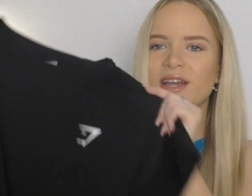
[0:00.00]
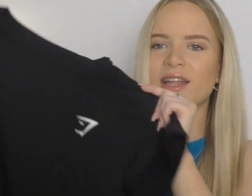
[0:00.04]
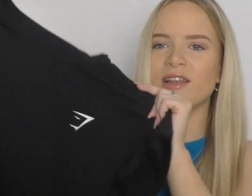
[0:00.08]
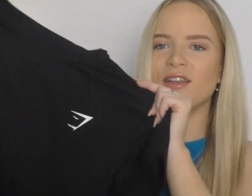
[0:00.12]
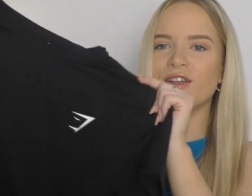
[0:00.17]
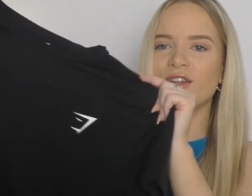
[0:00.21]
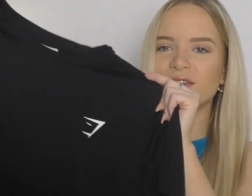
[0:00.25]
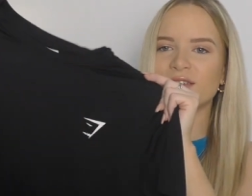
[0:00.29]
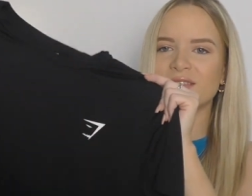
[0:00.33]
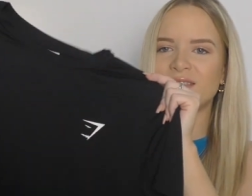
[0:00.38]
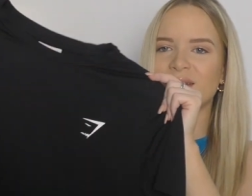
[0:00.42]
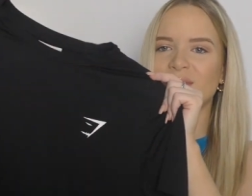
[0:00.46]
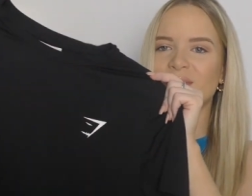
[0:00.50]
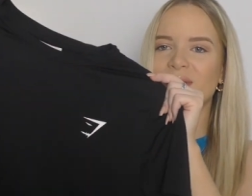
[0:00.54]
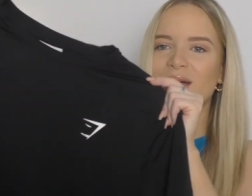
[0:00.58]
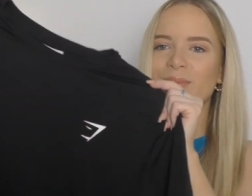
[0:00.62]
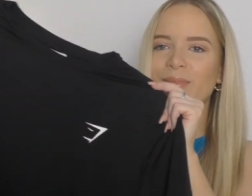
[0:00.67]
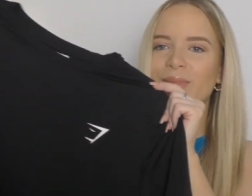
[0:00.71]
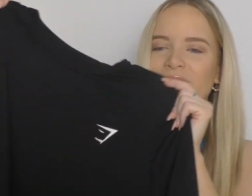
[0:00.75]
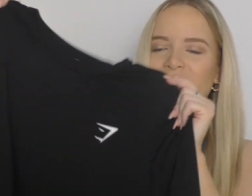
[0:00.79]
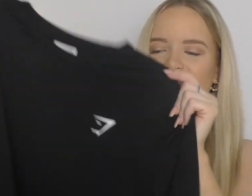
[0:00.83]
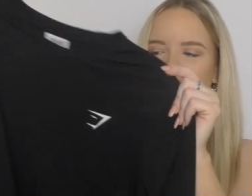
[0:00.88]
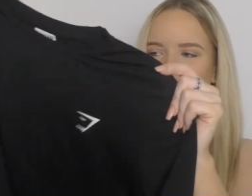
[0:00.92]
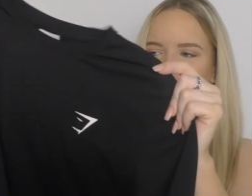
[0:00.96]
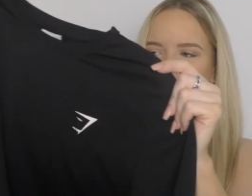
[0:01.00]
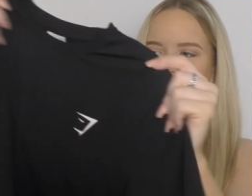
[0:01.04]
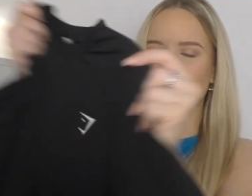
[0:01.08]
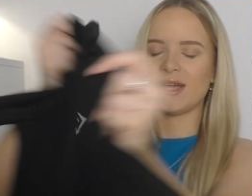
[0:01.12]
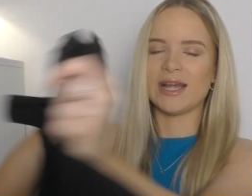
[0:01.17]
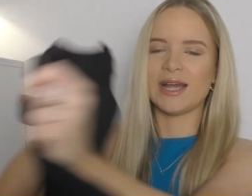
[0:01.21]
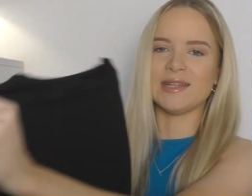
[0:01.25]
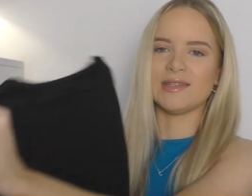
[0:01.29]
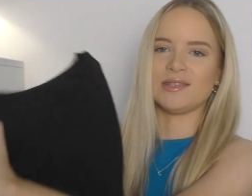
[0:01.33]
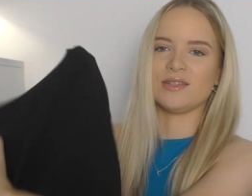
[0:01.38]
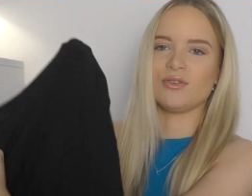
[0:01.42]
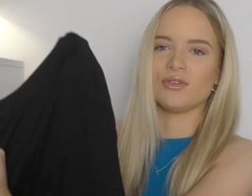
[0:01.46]
It looks similar, but it's not. It
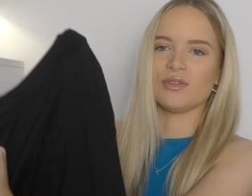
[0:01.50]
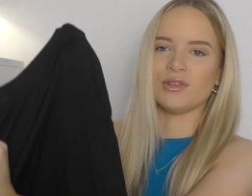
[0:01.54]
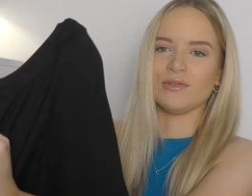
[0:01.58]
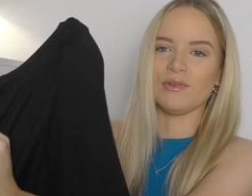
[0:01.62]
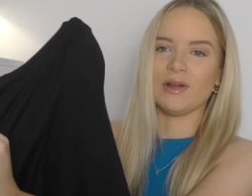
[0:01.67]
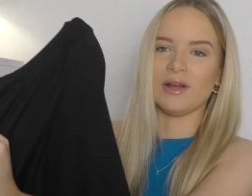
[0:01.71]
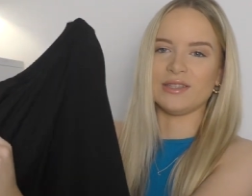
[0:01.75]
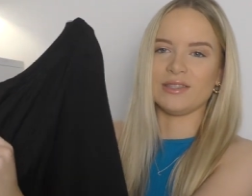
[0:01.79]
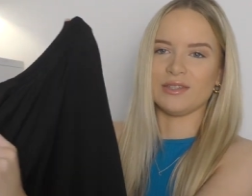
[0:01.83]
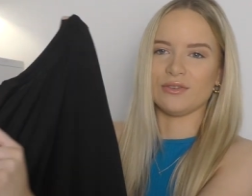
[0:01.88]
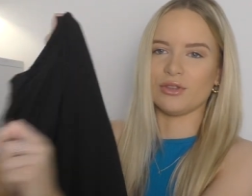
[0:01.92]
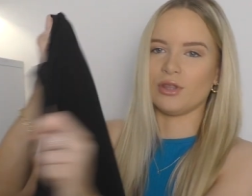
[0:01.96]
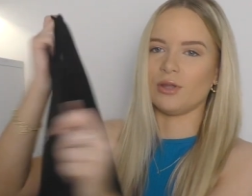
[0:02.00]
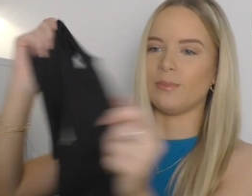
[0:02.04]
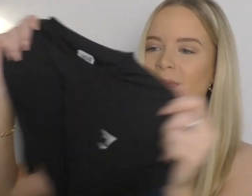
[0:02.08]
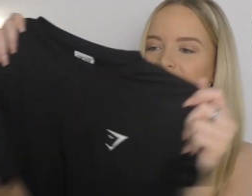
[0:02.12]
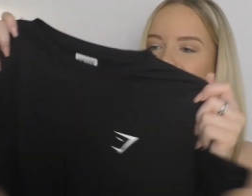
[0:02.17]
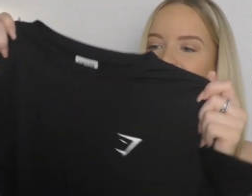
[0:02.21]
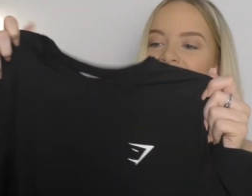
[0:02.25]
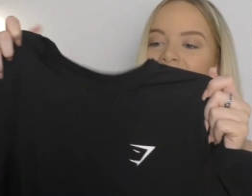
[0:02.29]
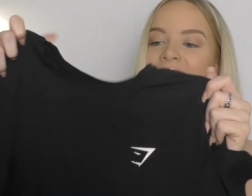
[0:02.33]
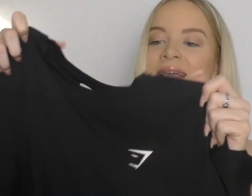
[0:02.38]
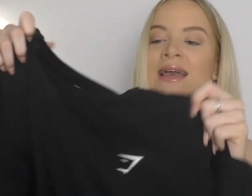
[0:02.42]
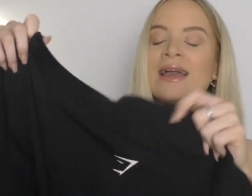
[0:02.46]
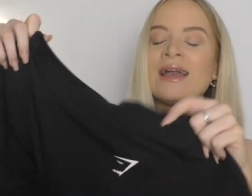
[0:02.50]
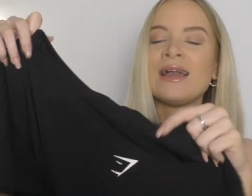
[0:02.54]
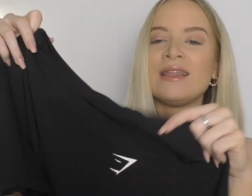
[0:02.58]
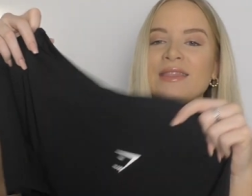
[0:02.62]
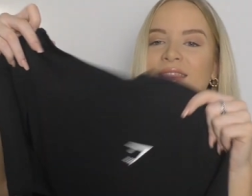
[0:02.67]
hasn't got the writing on the back.